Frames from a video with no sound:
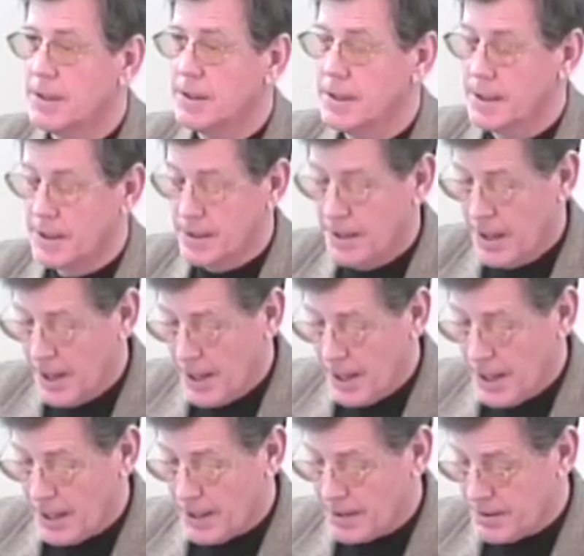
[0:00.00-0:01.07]

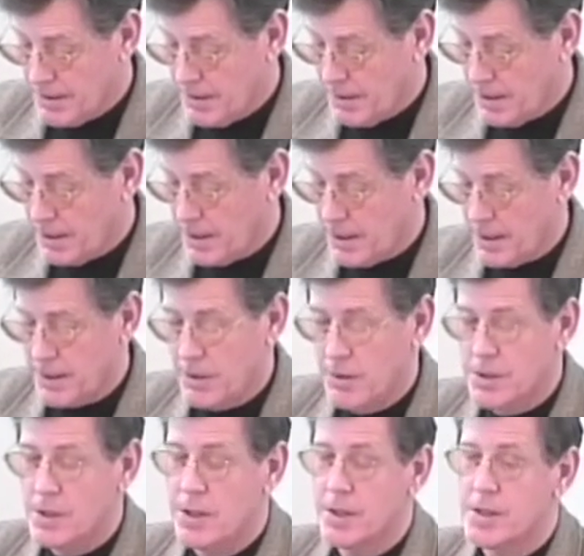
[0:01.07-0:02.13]
yeah.
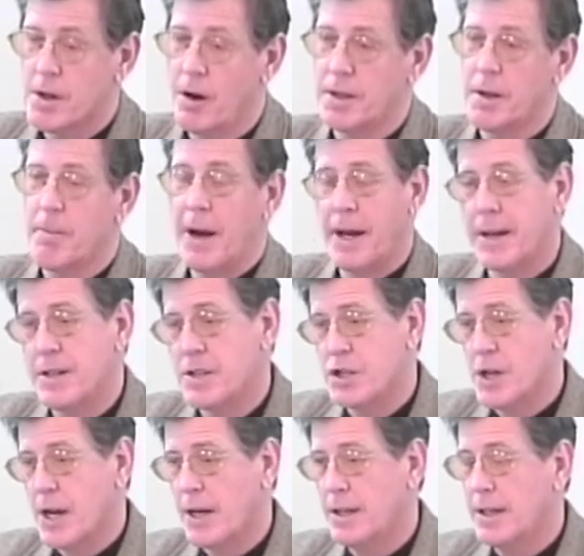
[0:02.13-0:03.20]
You talked about
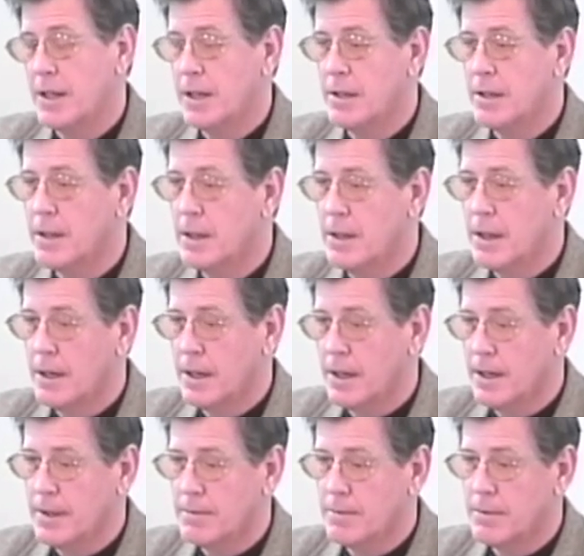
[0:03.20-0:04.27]
injecting
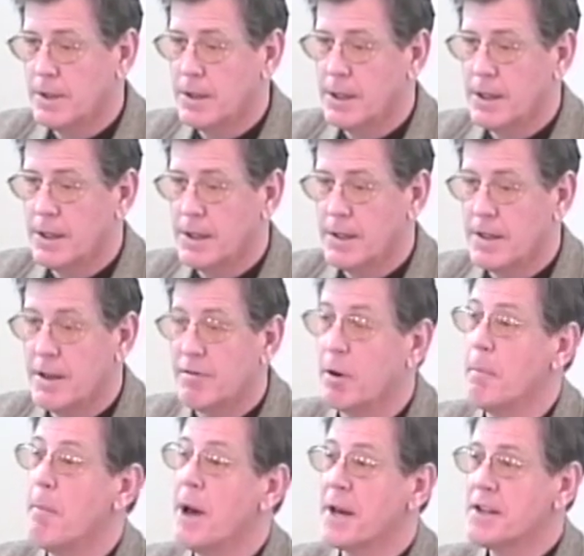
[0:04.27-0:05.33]
different
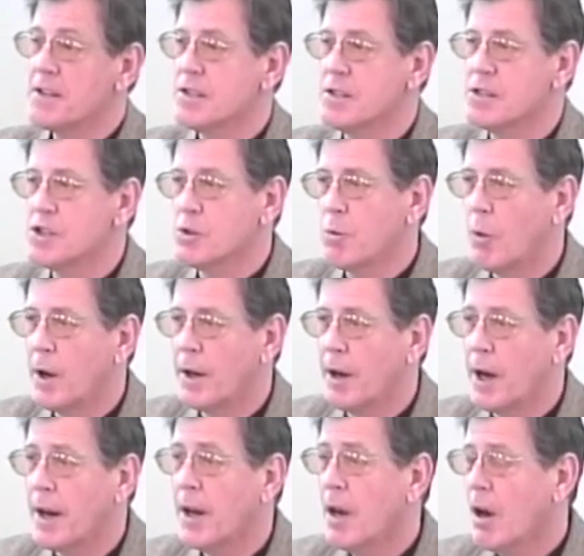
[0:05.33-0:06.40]
medicines and
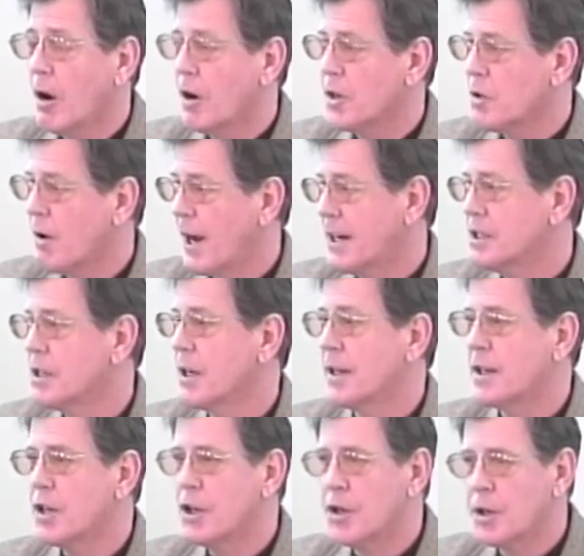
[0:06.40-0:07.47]
whatnot. Are you actually
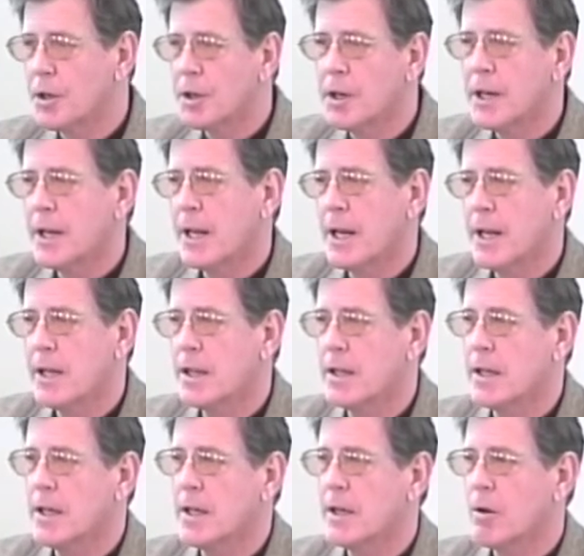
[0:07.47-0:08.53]
curing
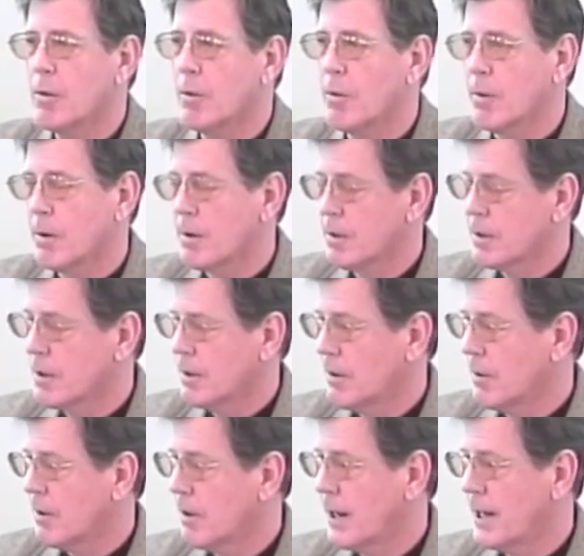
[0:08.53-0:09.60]
anything,
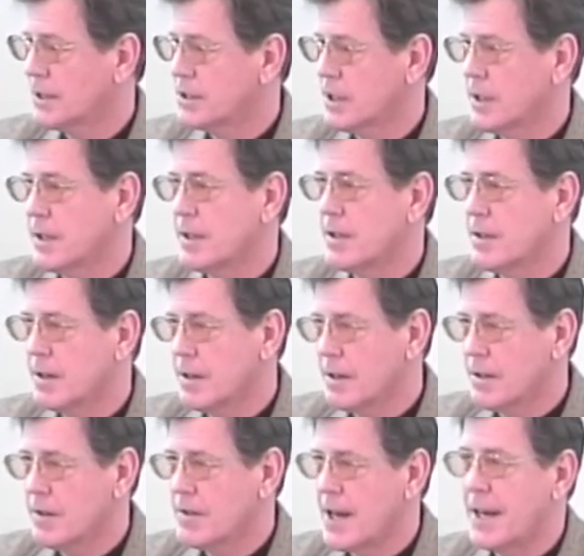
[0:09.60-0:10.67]
or actually
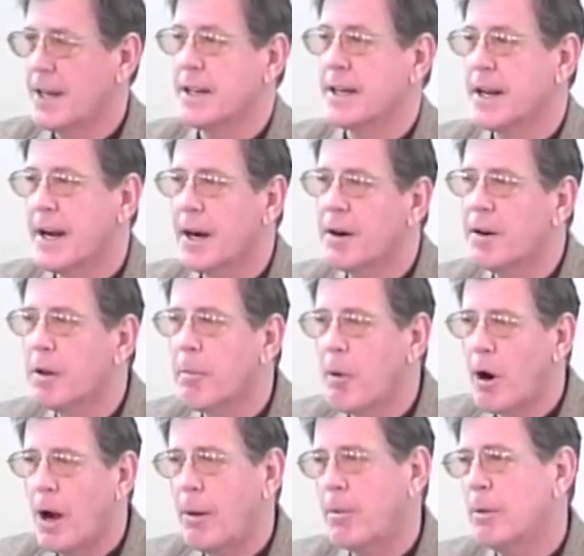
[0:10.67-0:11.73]
taking care of the
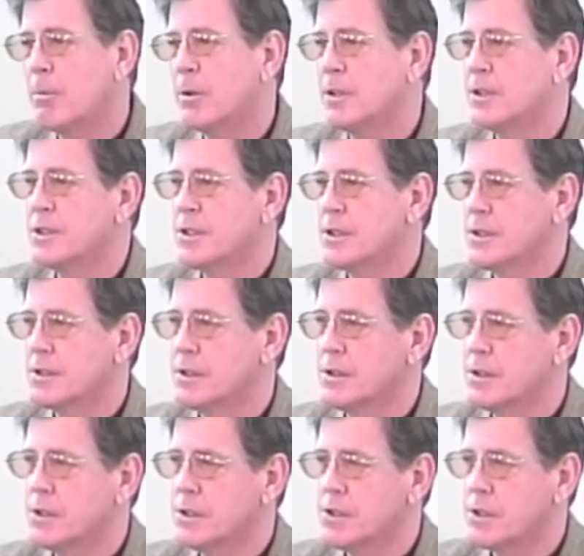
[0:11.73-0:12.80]
problem, or is this
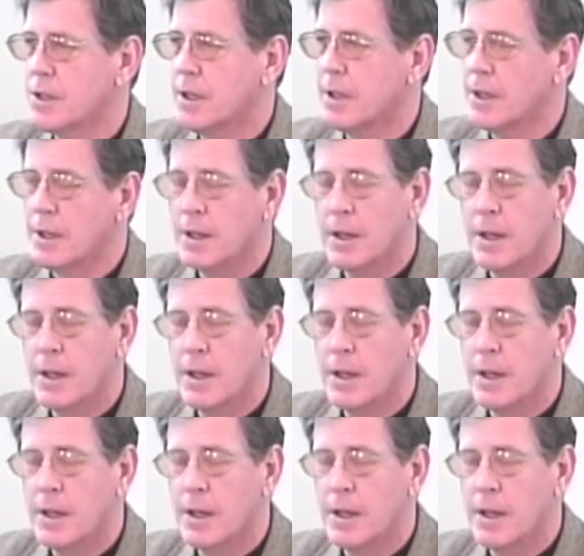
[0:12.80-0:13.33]
just a